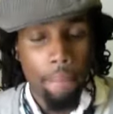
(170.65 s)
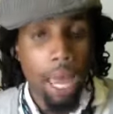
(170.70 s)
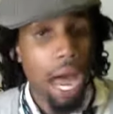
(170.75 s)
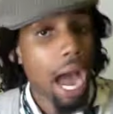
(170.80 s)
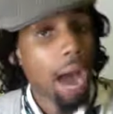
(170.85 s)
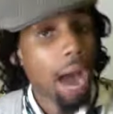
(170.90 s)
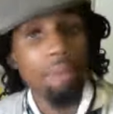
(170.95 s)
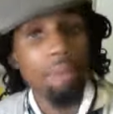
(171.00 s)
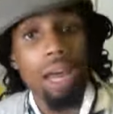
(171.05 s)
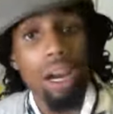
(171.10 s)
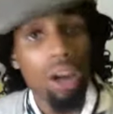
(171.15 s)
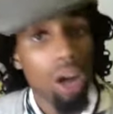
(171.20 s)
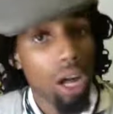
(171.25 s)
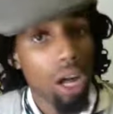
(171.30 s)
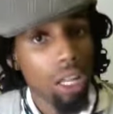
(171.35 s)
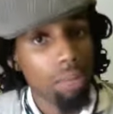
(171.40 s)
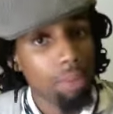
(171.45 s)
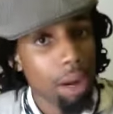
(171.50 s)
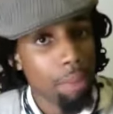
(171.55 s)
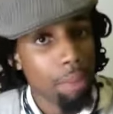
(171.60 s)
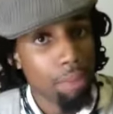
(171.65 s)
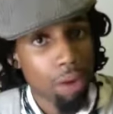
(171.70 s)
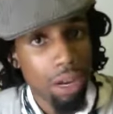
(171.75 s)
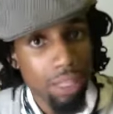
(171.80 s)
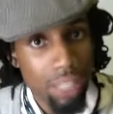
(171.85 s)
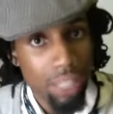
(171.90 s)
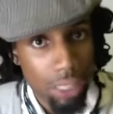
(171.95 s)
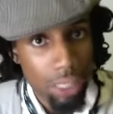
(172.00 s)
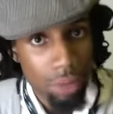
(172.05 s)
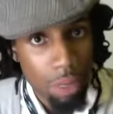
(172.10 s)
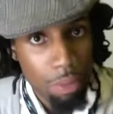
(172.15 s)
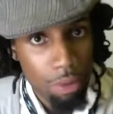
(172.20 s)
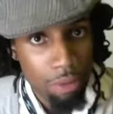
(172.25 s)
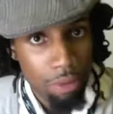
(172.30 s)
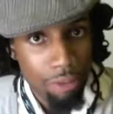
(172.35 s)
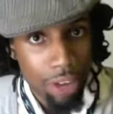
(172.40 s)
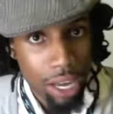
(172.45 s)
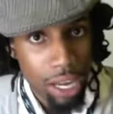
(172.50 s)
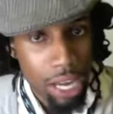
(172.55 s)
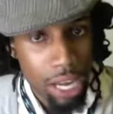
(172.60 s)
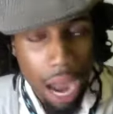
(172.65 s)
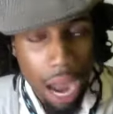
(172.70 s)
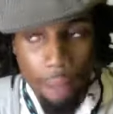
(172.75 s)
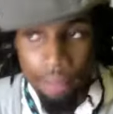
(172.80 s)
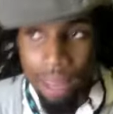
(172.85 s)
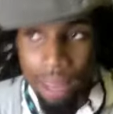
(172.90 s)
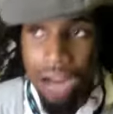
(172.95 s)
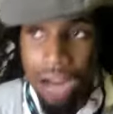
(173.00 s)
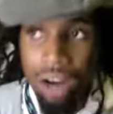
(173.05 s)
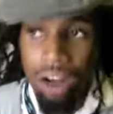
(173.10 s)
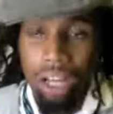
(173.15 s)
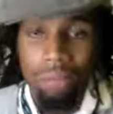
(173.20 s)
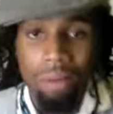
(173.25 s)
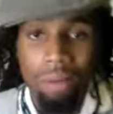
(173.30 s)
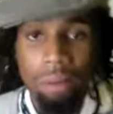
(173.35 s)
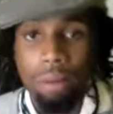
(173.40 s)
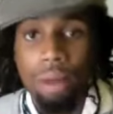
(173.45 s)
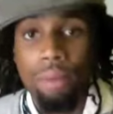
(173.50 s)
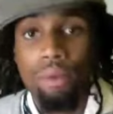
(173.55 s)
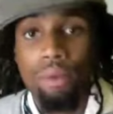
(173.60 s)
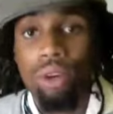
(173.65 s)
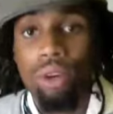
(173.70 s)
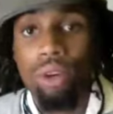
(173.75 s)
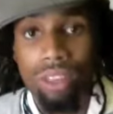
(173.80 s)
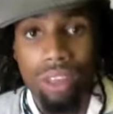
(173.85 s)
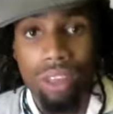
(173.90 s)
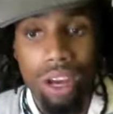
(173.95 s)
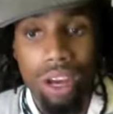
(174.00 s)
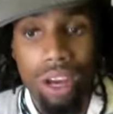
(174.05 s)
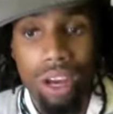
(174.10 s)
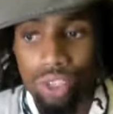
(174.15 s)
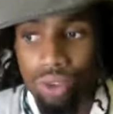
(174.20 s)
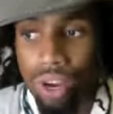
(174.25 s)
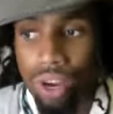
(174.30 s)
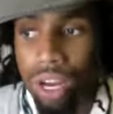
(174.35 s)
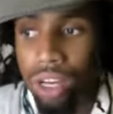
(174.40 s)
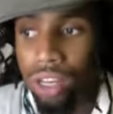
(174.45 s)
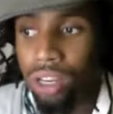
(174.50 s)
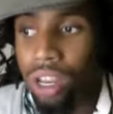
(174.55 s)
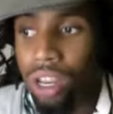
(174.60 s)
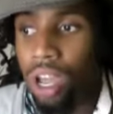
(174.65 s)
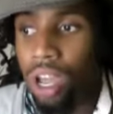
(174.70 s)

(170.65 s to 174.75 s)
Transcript: I'm not calling my processed people fake. I'm not calling my people who get their hair straightened